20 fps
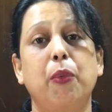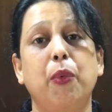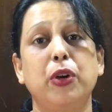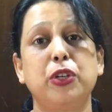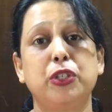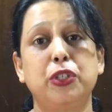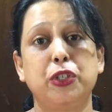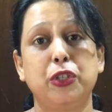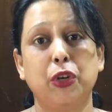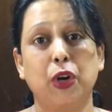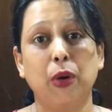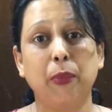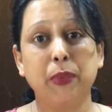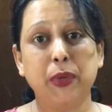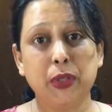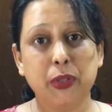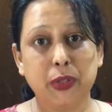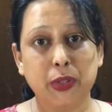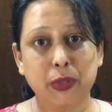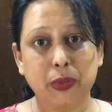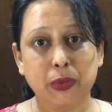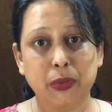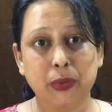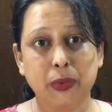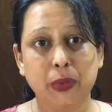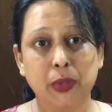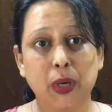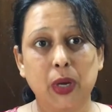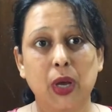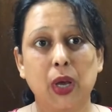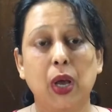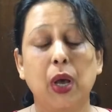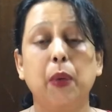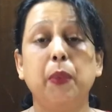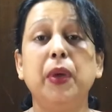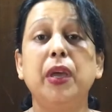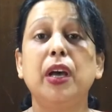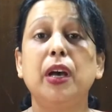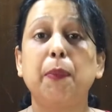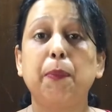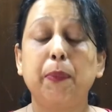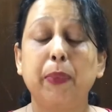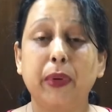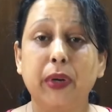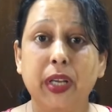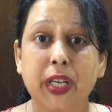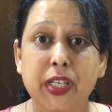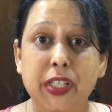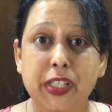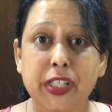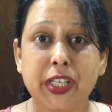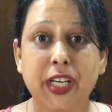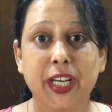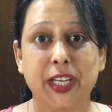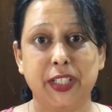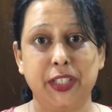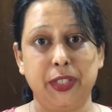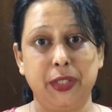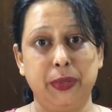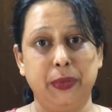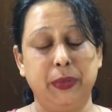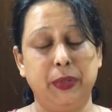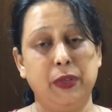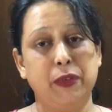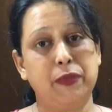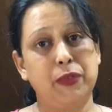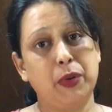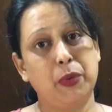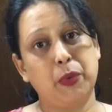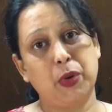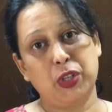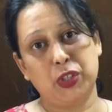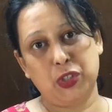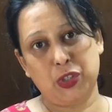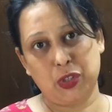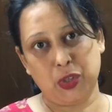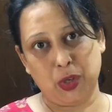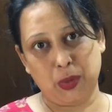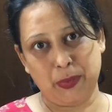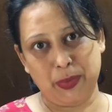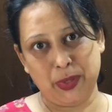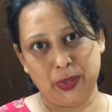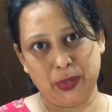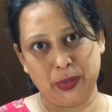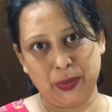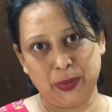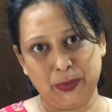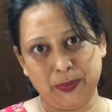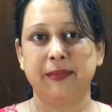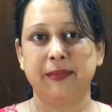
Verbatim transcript: what job you do, we appreciate you for what job you do.